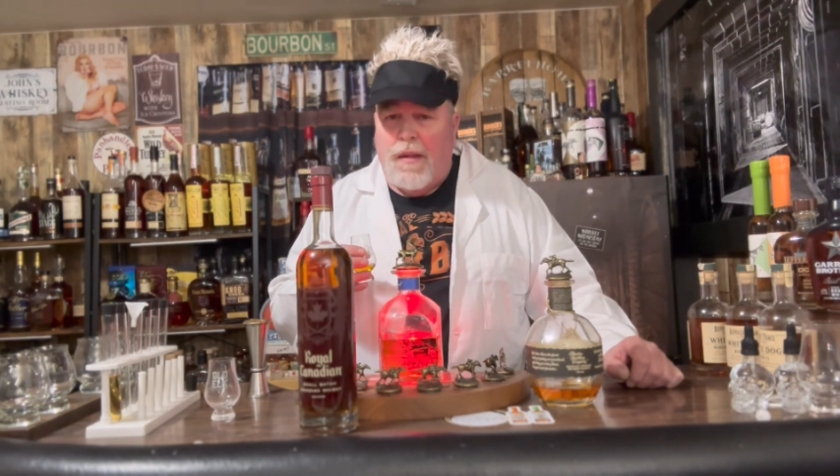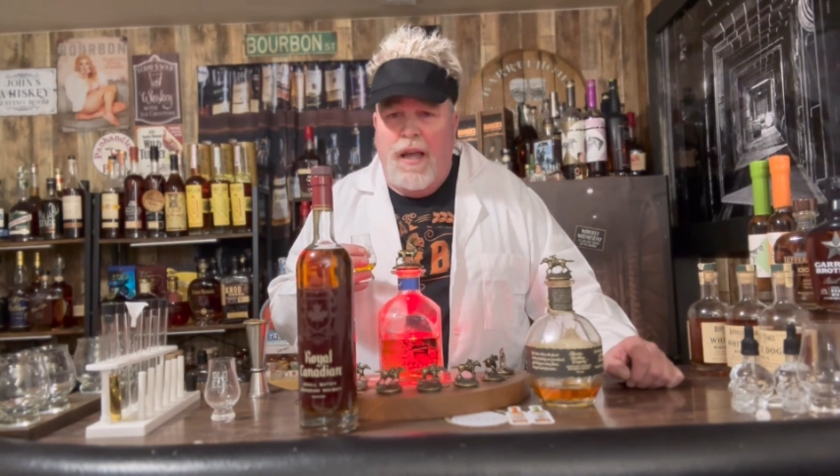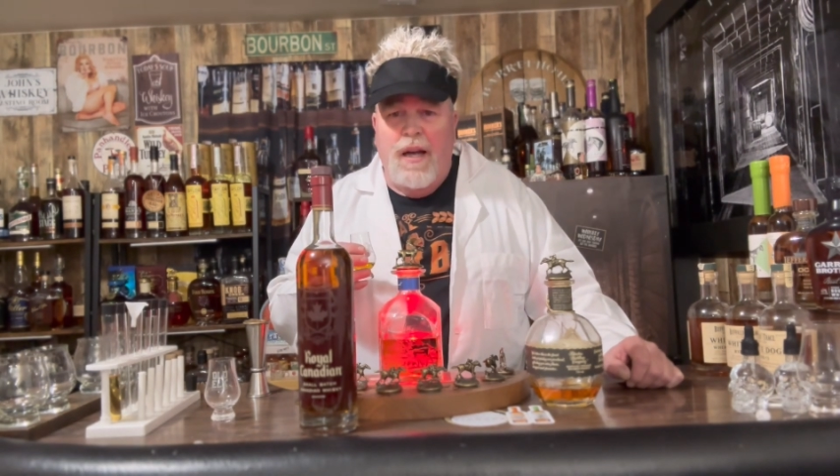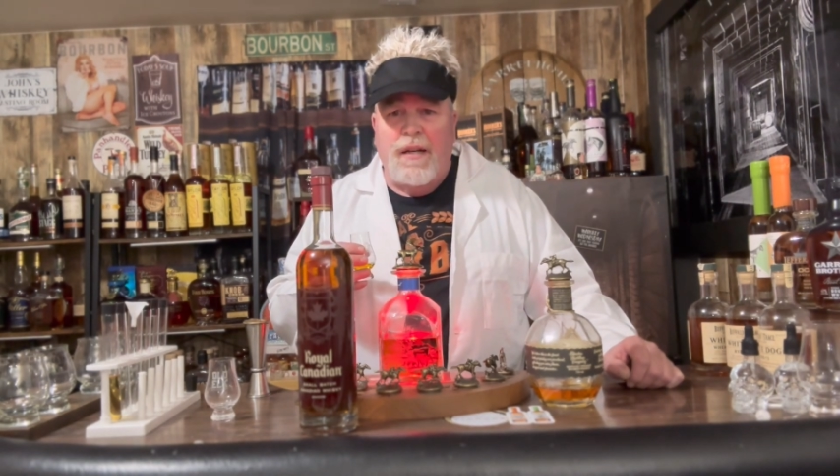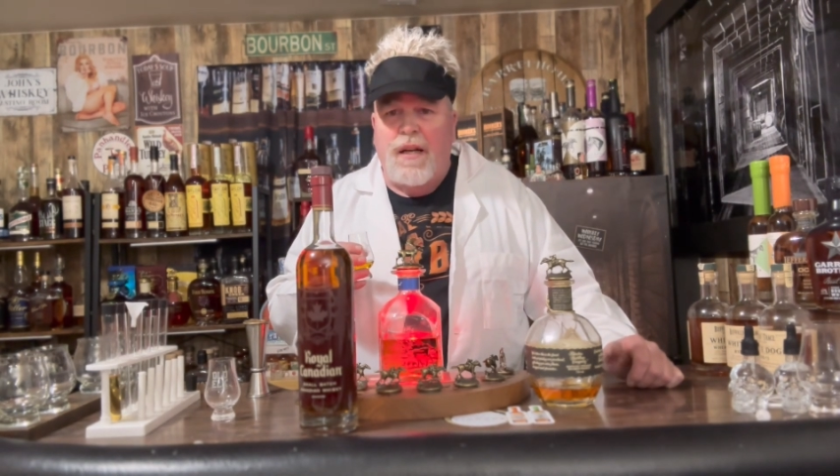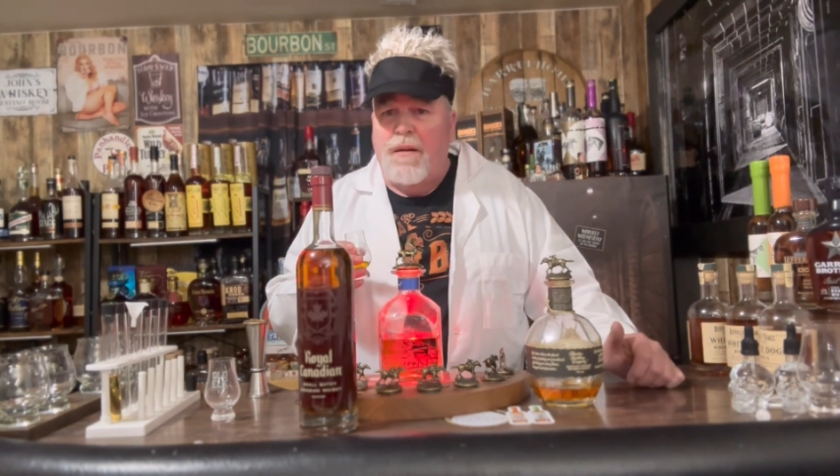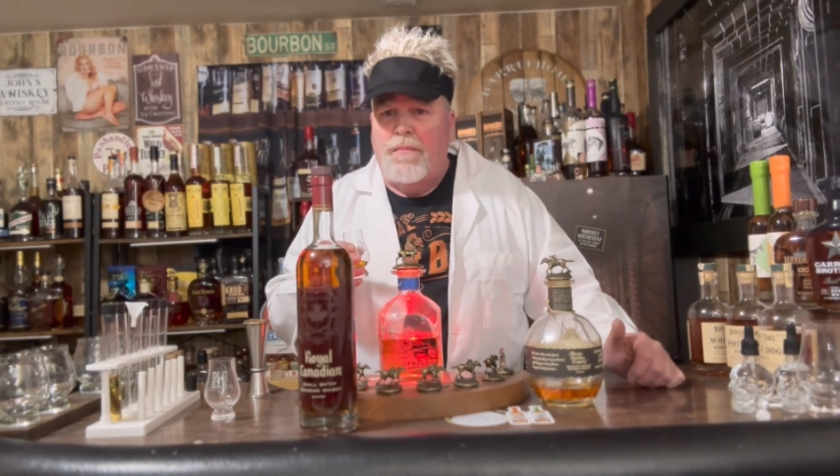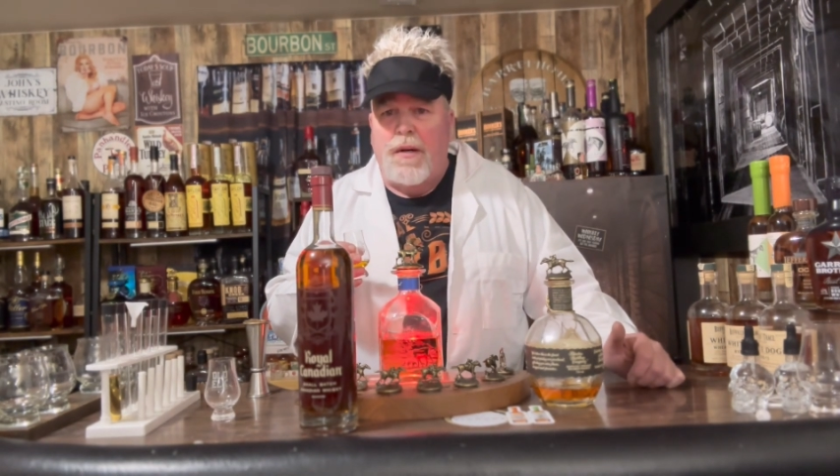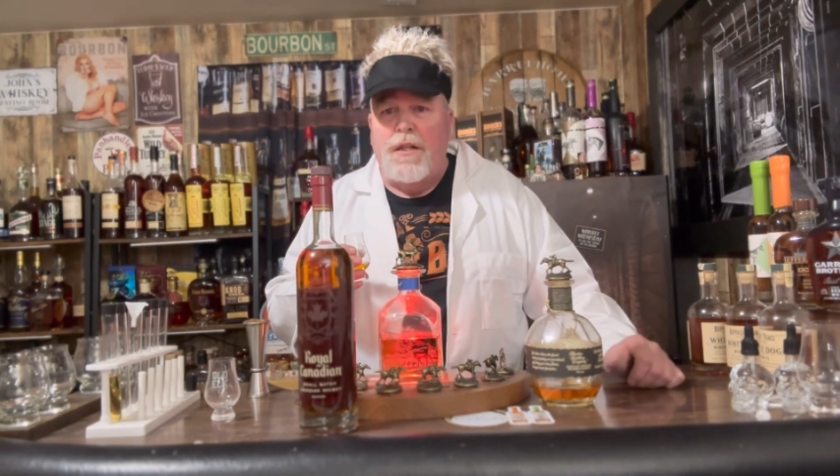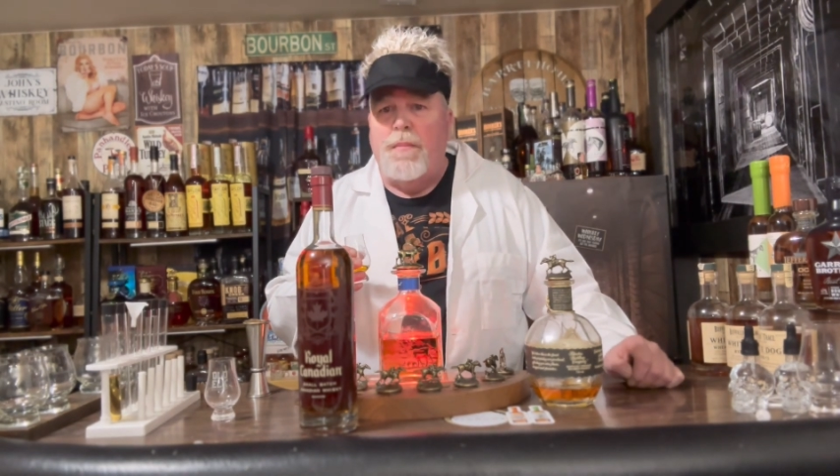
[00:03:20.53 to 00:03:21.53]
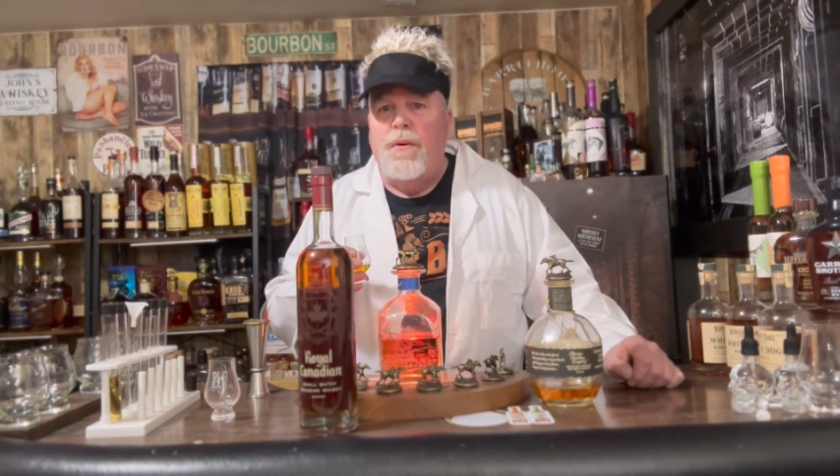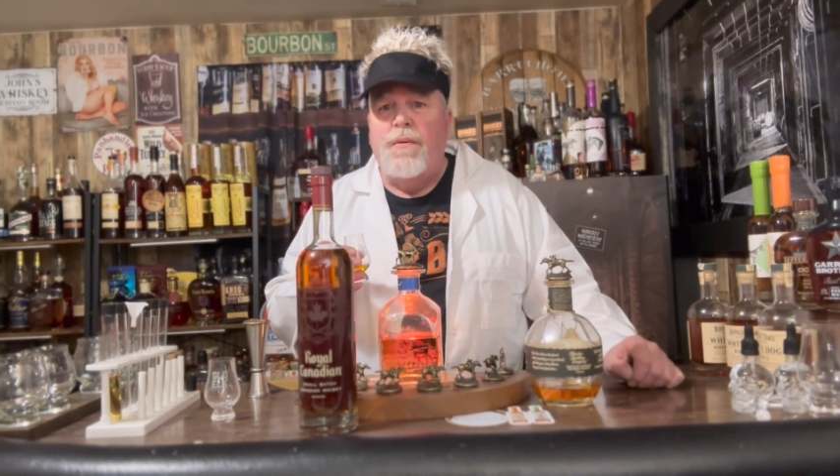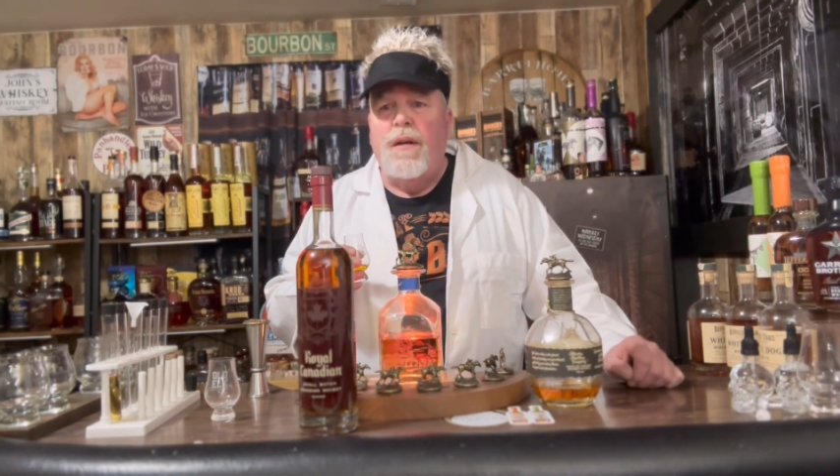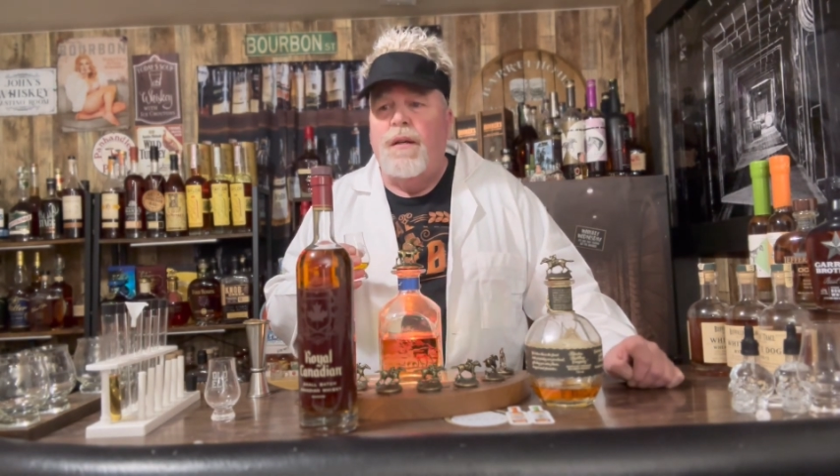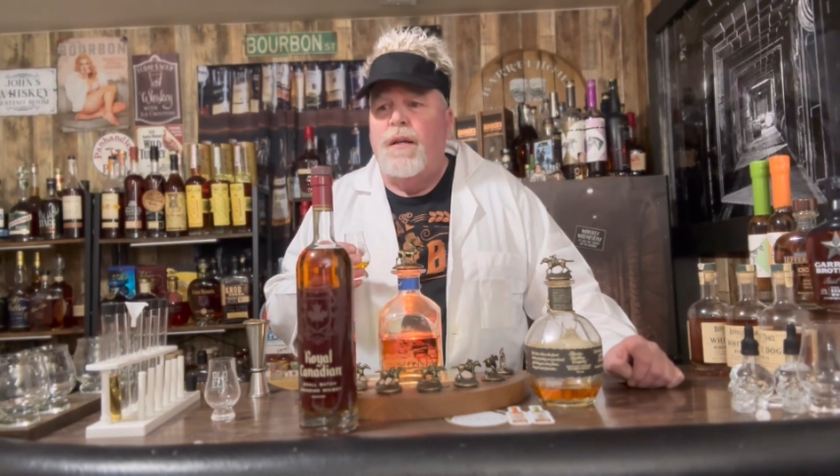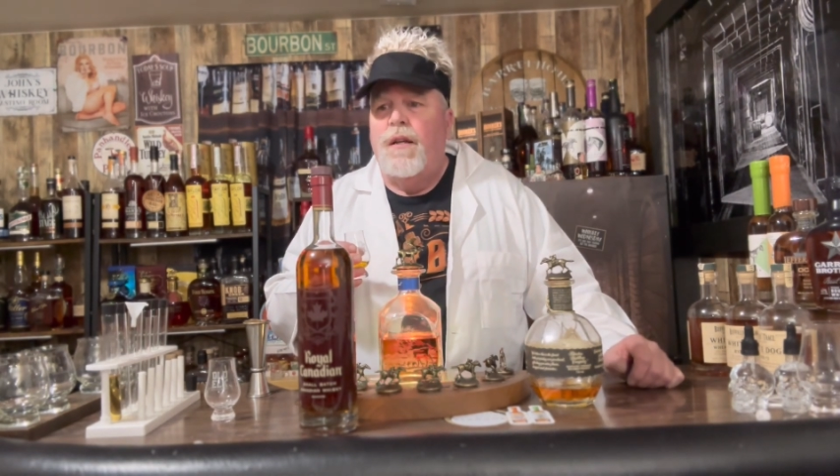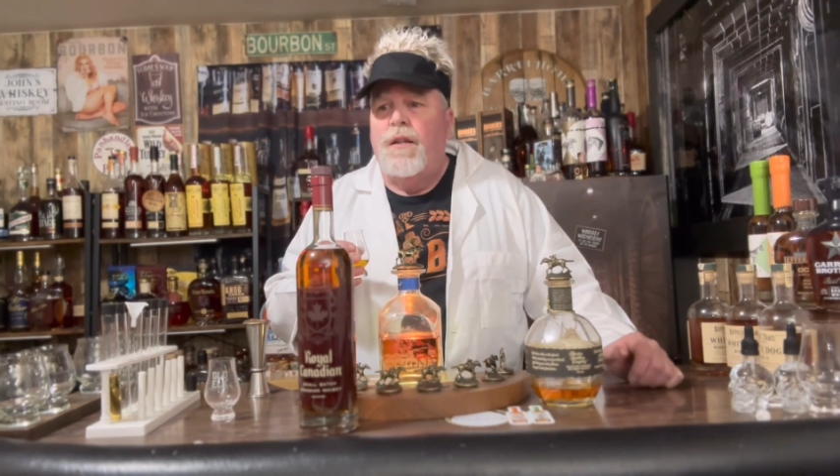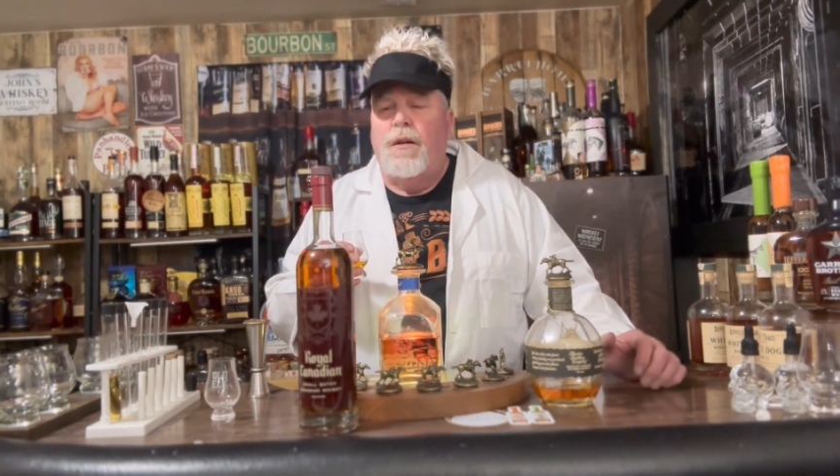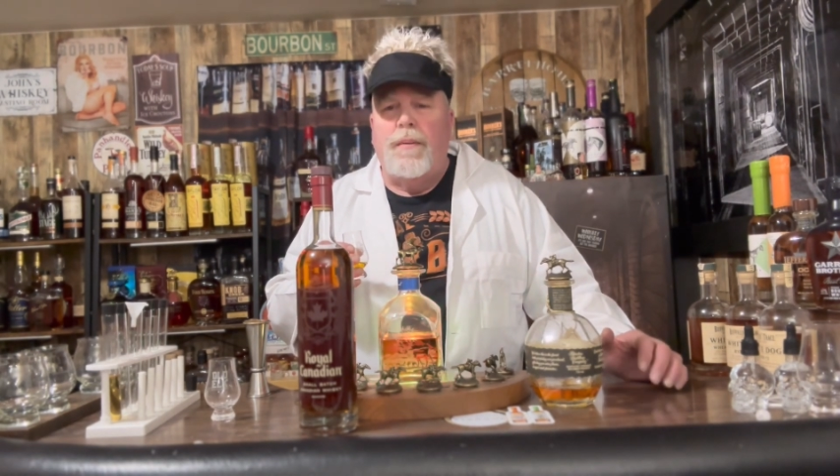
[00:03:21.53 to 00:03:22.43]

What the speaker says: and pretty smooth. A